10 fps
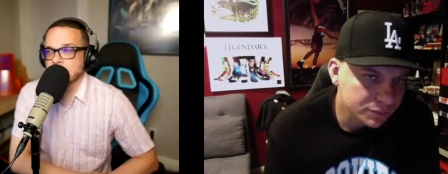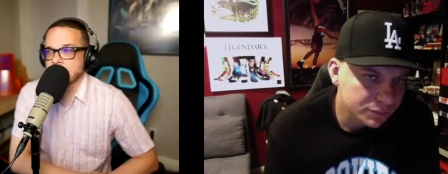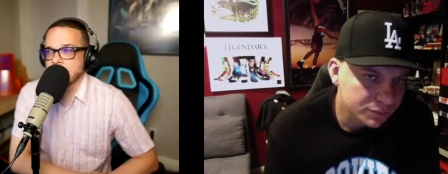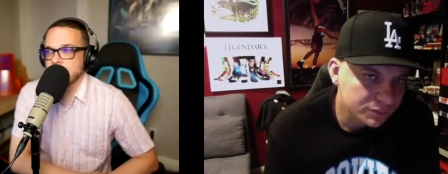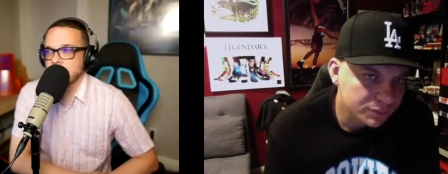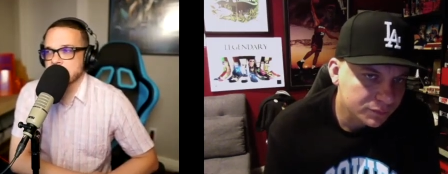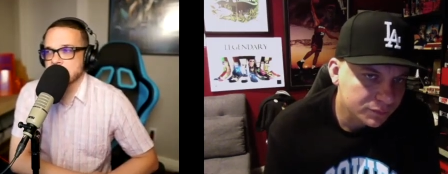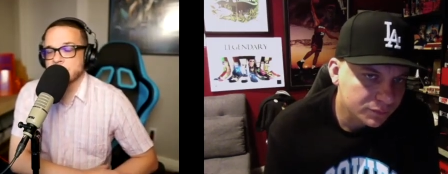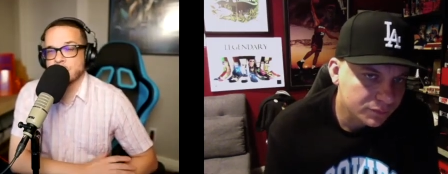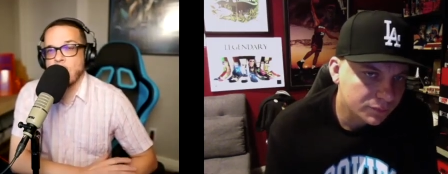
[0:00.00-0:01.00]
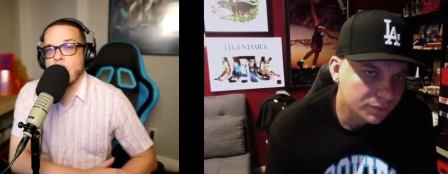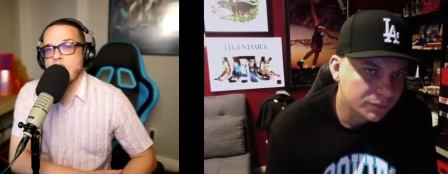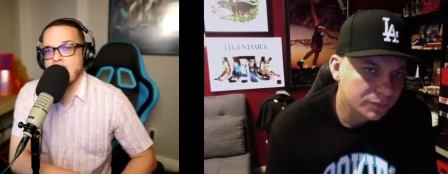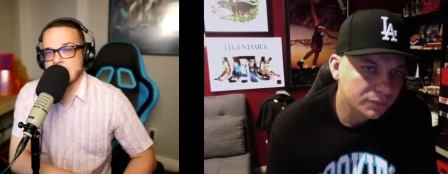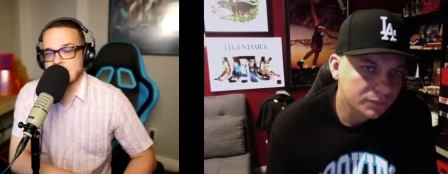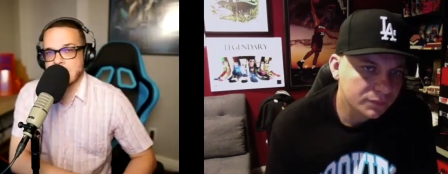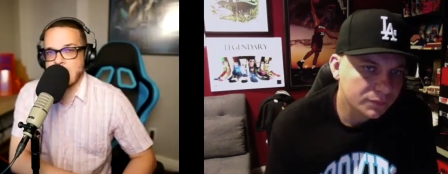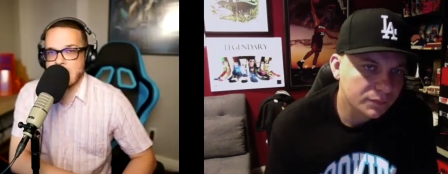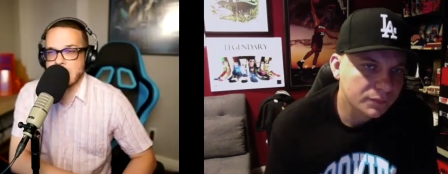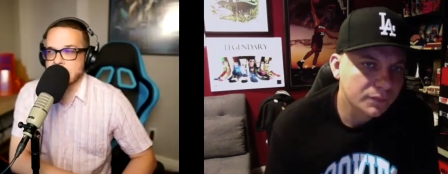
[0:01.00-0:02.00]
Speaker 1: Now there are some drawbacks that I
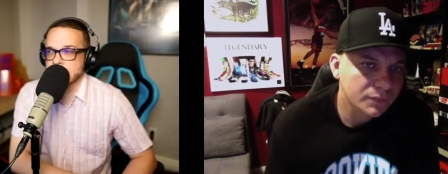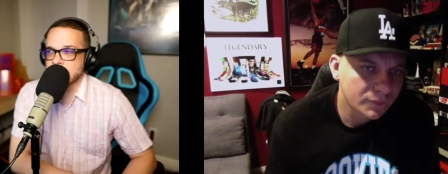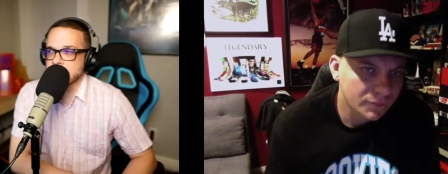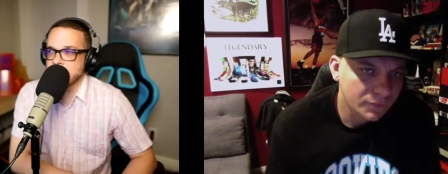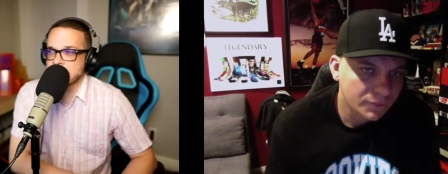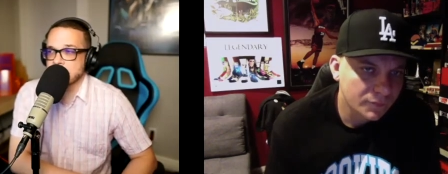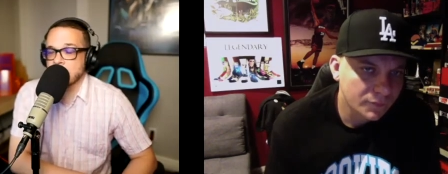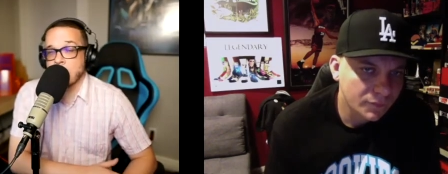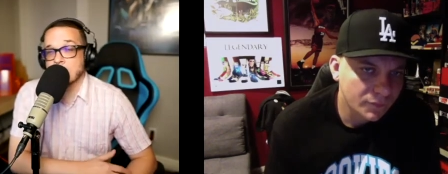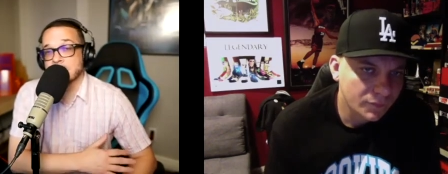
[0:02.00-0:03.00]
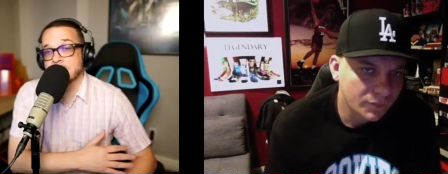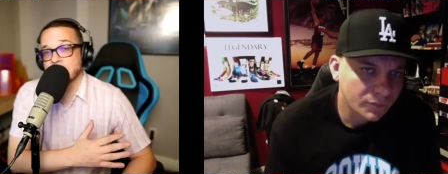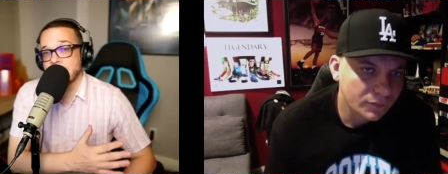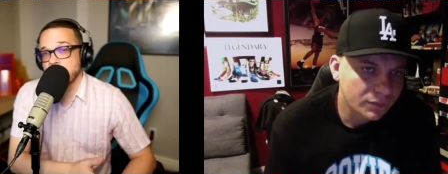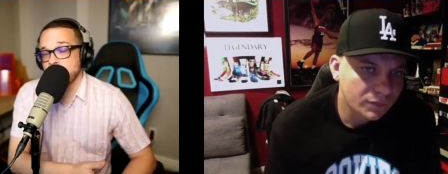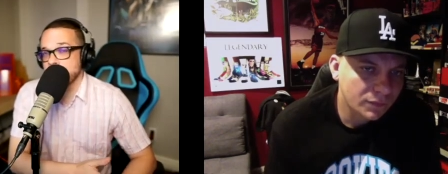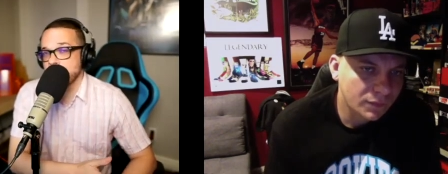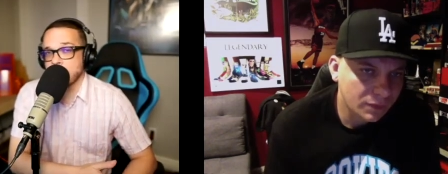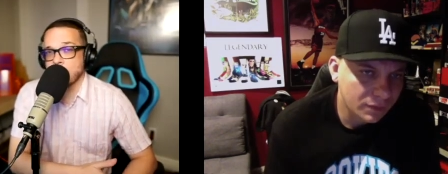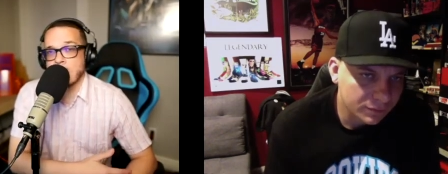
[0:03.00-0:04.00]
hate. It makes it hard to share what
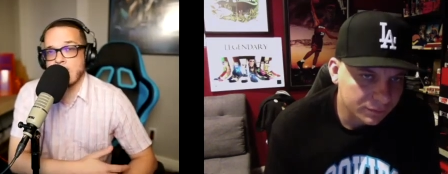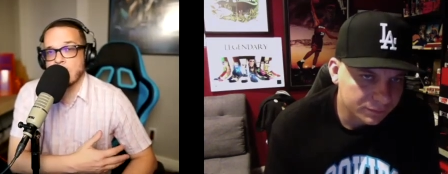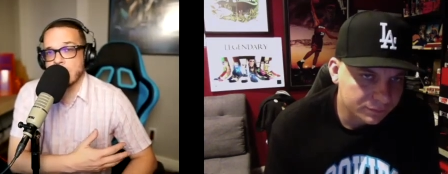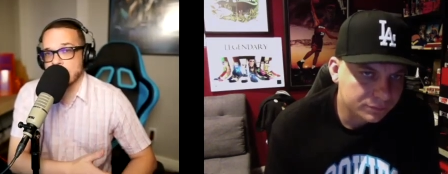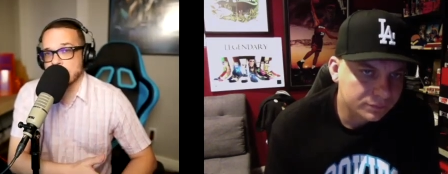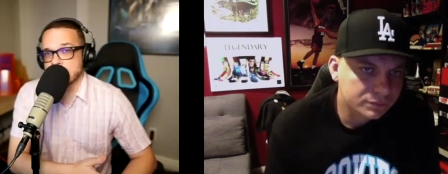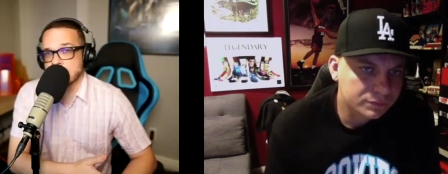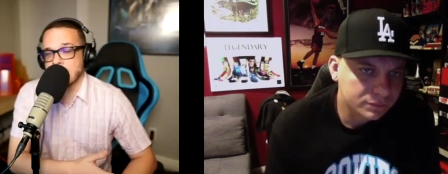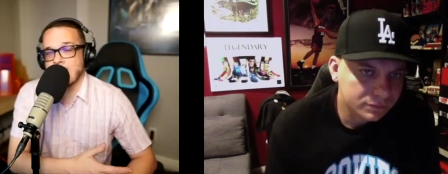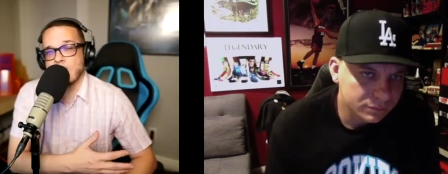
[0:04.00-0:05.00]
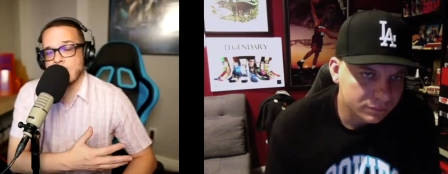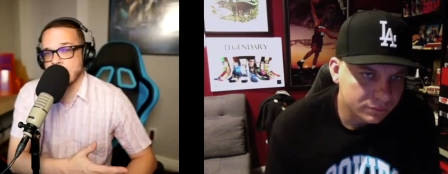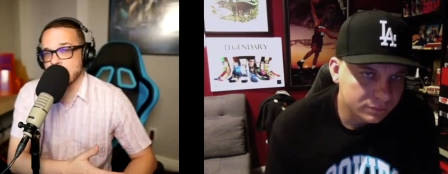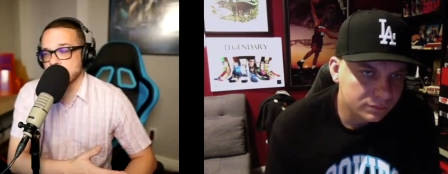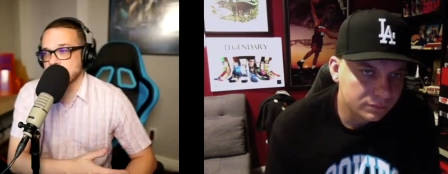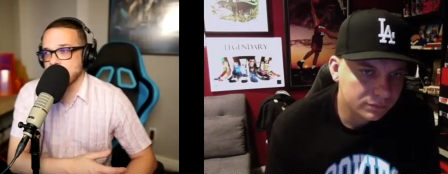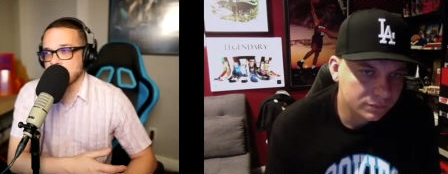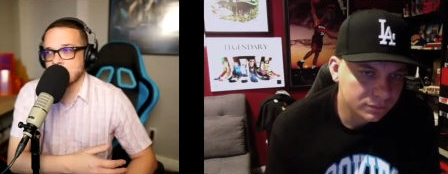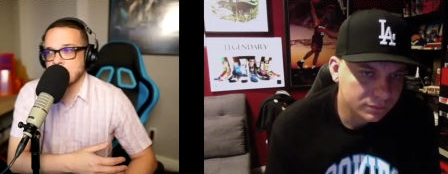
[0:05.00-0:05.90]
I what I post, and I'm okay with that.